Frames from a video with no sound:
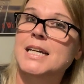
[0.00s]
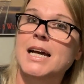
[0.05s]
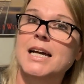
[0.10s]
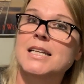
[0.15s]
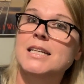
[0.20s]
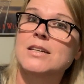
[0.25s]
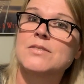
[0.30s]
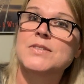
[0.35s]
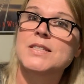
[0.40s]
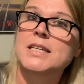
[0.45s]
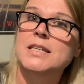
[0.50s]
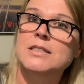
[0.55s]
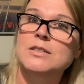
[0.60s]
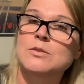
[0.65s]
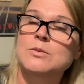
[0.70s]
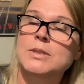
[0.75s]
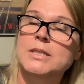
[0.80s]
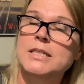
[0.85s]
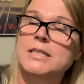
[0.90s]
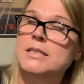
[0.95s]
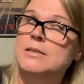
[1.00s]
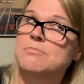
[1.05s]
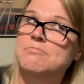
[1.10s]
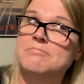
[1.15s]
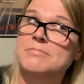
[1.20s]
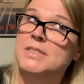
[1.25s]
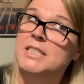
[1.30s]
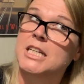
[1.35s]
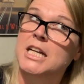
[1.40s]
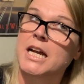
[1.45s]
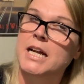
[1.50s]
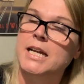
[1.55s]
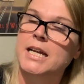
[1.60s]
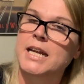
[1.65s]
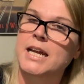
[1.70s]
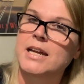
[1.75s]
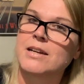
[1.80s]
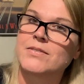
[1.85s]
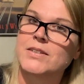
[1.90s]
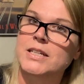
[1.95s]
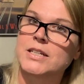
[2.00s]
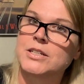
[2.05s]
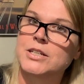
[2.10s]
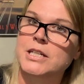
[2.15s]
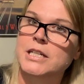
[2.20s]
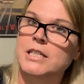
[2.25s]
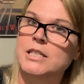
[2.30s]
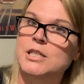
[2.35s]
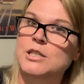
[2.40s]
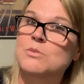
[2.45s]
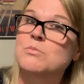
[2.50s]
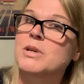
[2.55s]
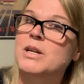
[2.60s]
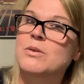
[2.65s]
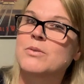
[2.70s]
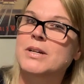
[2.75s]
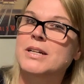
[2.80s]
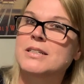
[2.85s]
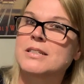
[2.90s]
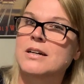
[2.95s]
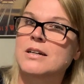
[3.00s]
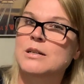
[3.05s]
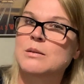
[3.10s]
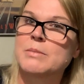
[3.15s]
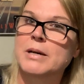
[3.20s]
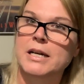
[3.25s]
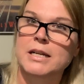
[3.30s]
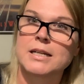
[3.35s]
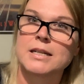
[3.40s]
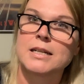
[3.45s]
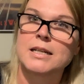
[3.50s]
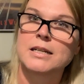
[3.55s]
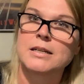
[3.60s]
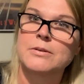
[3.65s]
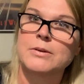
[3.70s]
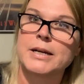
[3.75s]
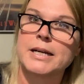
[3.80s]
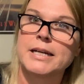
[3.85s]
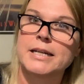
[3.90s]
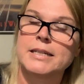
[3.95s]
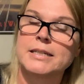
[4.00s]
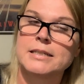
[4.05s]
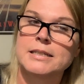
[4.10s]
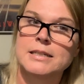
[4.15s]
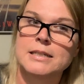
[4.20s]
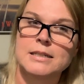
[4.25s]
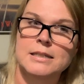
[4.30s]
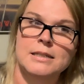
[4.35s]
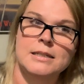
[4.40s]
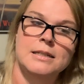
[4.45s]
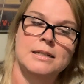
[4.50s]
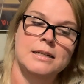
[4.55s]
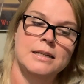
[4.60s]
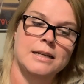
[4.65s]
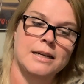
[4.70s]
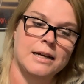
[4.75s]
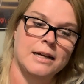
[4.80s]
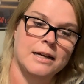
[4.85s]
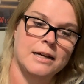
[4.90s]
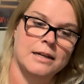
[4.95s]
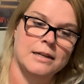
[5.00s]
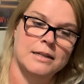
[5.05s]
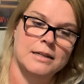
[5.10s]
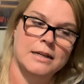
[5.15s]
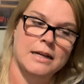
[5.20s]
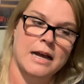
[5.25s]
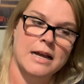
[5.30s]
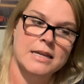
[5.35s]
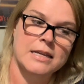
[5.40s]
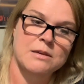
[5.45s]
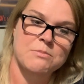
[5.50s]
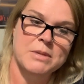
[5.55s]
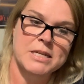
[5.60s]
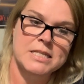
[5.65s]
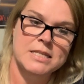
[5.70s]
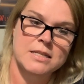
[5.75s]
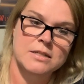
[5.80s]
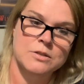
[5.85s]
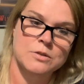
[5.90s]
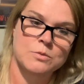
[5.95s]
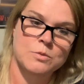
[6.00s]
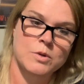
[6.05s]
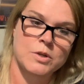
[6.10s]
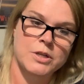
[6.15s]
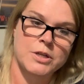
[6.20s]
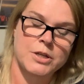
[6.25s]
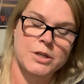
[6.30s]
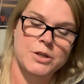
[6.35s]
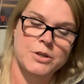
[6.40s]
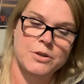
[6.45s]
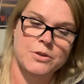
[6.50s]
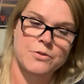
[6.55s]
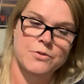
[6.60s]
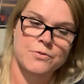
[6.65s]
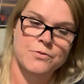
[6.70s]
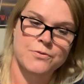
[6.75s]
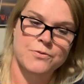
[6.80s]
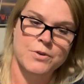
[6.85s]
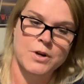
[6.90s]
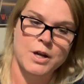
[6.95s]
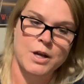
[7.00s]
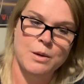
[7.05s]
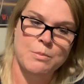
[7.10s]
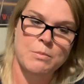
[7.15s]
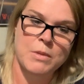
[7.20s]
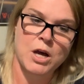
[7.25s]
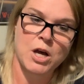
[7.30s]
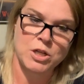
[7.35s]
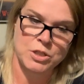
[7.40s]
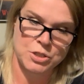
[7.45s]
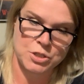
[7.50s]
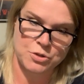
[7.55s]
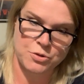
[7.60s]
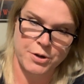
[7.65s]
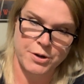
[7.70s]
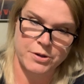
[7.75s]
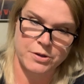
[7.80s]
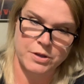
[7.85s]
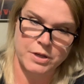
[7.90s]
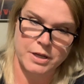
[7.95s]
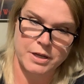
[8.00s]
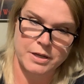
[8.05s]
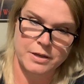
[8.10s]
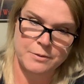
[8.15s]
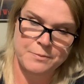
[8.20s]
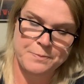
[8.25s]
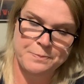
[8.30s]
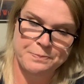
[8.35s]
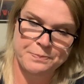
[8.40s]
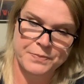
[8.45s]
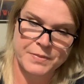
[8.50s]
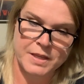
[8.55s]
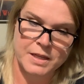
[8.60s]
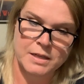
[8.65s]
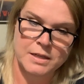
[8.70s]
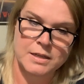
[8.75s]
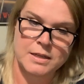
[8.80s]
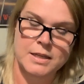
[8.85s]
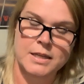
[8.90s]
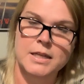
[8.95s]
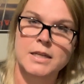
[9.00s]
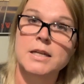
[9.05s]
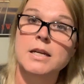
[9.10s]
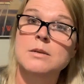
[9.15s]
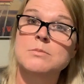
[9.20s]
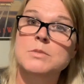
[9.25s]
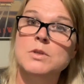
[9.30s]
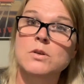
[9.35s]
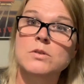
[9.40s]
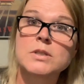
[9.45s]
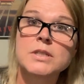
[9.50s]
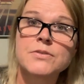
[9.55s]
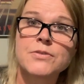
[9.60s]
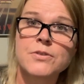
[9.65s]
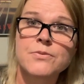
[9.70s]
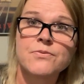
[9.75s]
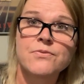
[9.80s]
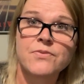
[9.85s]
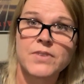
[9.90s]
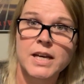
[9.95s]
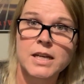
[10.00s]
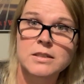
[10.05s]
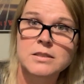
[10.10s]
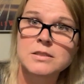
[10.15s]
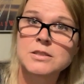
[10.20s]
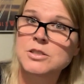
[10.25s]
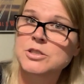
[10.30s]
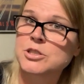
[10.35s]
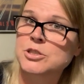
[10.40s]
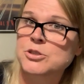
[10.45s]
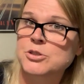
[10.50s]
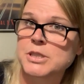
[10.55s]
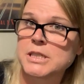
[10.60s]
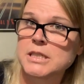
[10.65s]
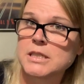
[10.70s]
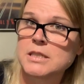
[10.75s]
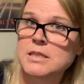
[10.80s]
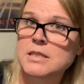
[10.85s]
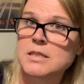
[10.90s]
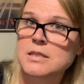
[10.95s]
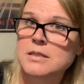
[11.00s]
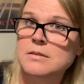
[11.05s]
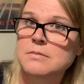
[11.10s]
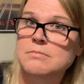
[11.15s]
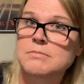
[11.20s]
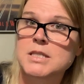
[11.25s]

I love sandalwood. You're not going to have it in your kitchen, but I want to talk about it anyway. Uh, I get my sandalwood from Australia. It comes only from felled trees.